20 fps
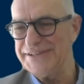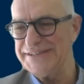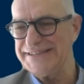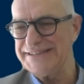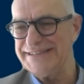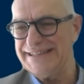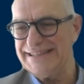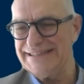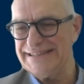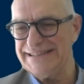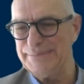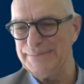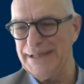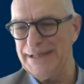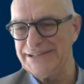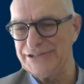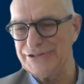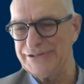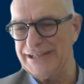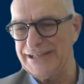versus
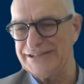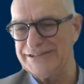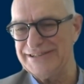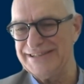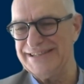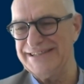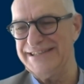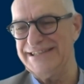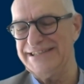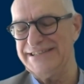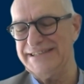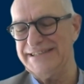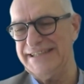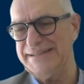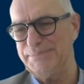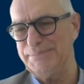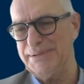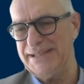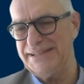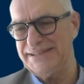SMA structure? Can these
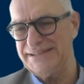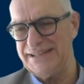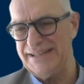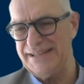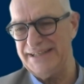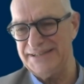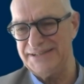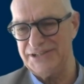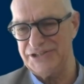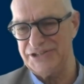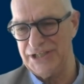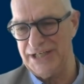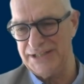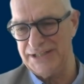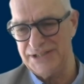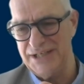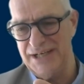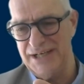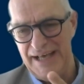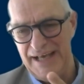be easily
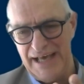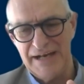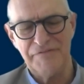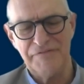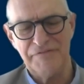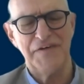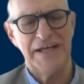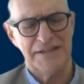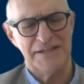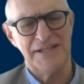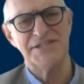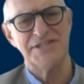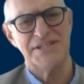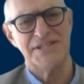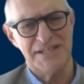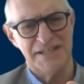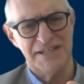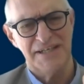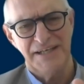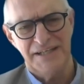interchanged? And in fact, this
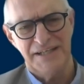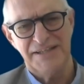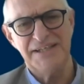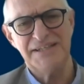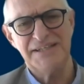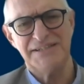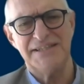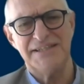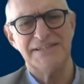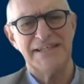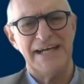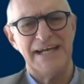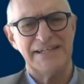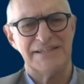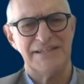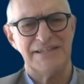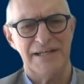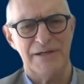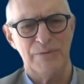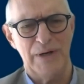is
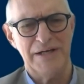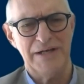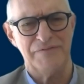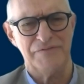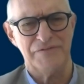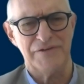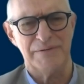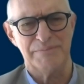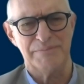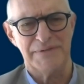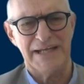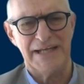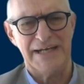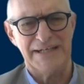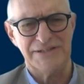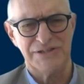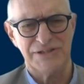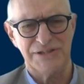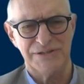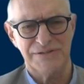actually one of them. That
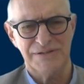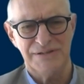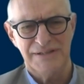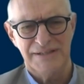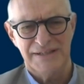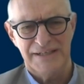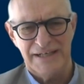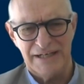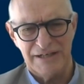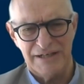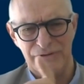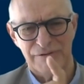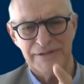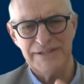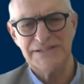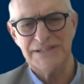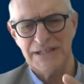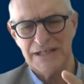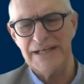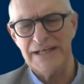as you
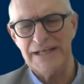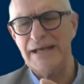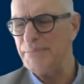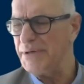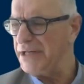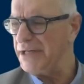increasingly